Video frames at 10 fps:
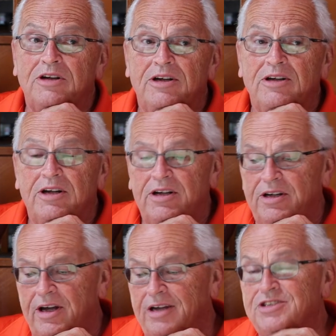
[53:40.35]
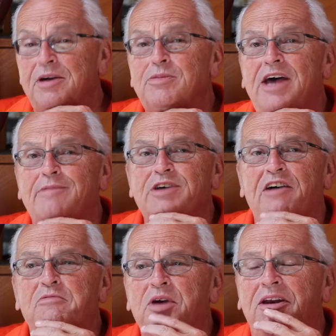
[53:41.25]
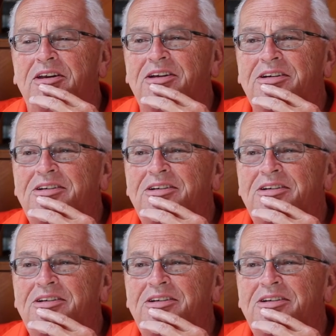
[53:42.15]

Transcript: Yeah, I know. And yeah. Sometimes I've been